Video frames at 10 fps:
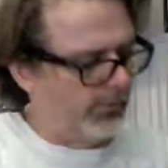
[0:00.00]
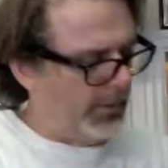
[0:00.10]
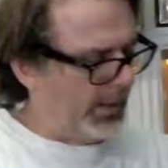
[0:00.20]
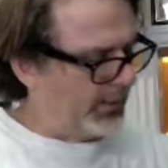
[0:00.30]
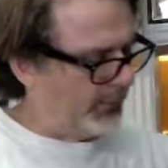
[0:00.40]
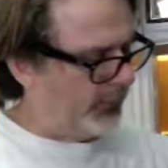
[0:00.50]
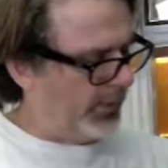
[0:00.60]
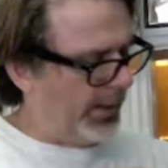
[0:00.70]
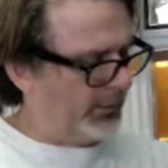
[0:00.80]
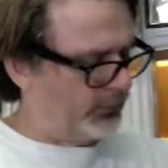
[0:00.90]
a pocket for
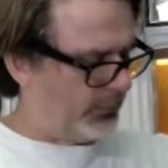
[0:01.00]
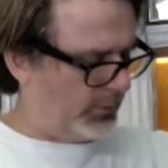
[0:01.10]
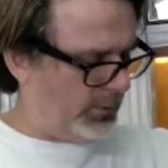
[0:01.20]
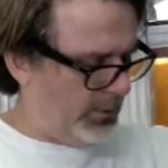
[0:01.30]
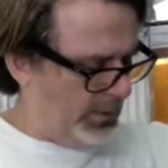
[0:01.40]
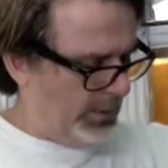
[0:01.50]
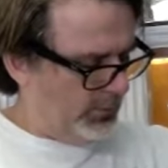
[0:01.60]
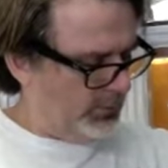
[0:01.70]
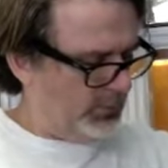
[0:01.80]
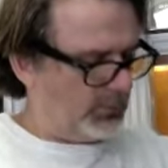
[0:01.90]
extra
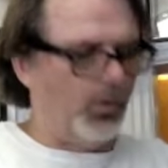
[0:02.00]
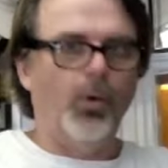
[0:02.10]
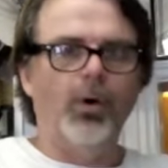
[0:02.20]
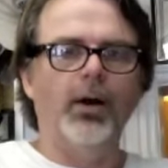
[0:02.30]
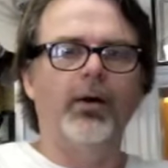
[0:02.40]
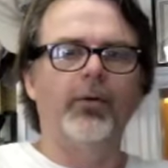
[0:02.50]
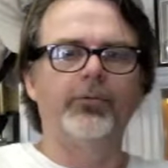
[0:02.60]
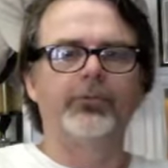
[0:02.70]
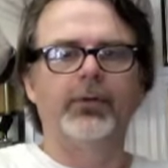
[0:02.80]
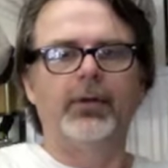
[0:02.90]

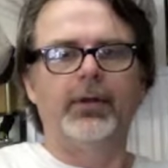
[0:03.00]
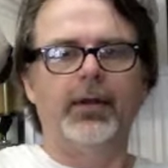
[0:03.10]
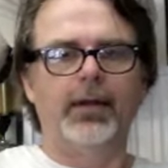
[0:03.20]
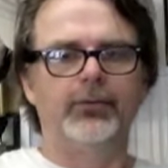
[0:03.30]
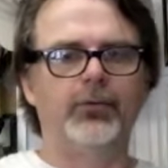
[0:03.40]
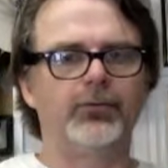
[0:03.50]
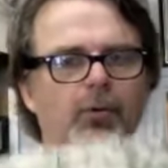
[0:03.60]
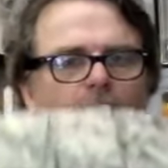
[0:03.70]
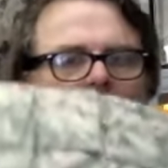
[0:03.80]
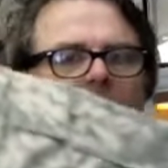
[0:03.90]
coils, and just a
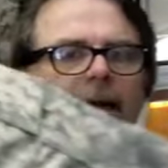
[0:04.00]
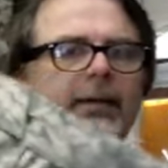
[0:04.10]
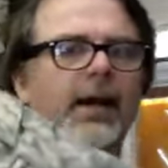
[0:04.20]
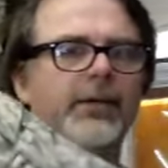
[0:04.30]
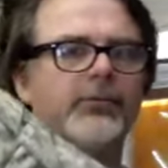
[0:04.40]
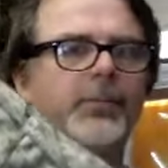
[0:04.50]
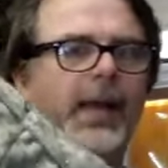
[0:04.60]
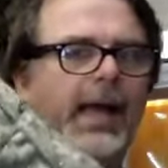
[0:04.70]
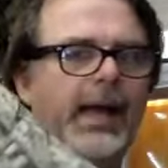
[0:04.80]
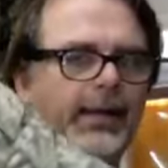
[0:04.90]
really nice
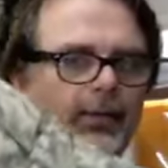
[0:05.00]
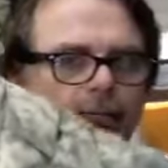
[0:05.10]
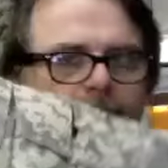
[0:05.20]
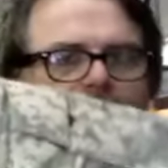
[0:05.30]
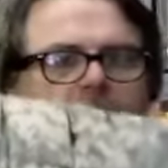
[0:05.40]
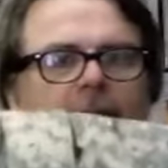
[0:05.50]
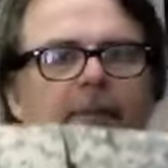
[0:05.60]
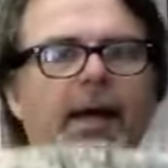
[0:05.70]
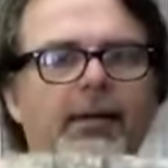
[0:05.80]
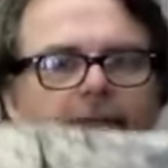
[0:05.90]
bag. It would be a good
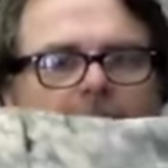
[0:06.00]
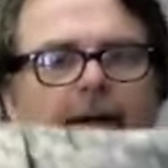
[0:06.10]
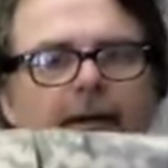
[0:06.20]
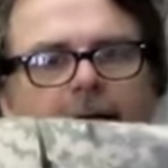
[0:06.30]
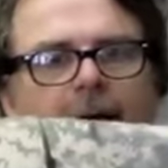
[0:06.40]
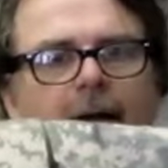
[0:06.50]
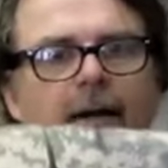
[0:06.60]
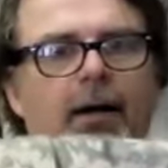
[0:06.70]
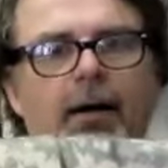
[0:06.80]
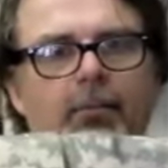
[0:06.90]
bag for any
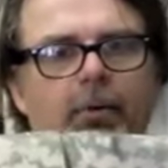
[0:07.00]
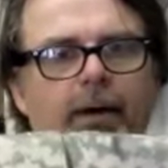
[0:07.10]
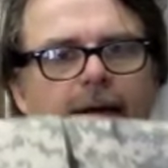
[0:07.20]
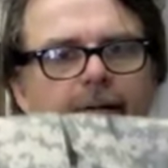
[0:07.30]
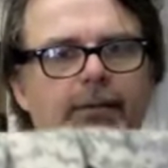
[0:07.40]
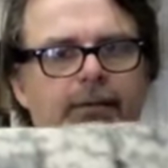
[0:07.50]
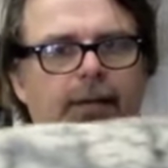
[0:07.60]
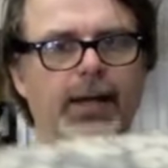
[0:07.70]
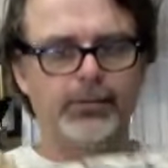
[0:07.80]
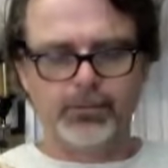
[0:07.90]
brand of
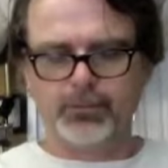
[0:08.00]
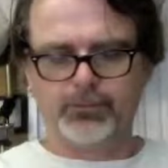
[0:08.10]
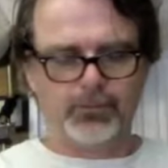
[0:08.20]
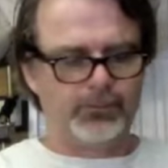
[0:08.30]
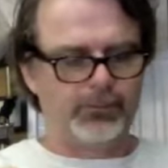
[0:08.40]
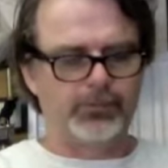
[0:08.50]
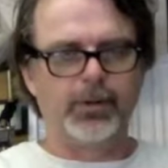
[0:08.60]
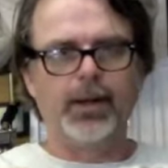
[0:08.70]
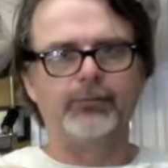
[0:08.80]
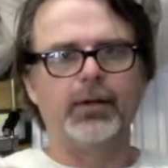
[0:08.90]
detector. It's
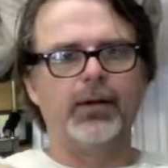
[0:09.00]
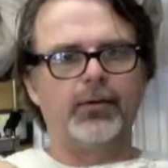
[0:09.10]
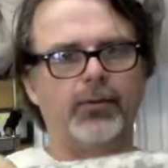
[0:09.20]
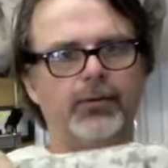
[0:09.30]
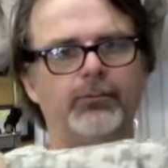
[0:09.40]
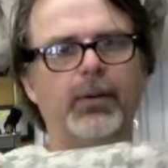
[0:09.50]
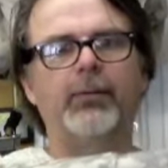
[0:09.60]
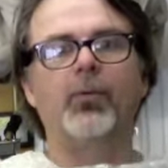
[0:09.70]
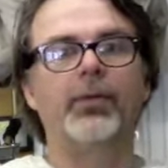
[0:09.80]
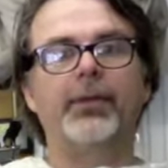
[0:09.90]
going to have Garrett on it. It's
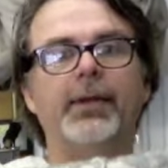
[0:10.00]
probably one of the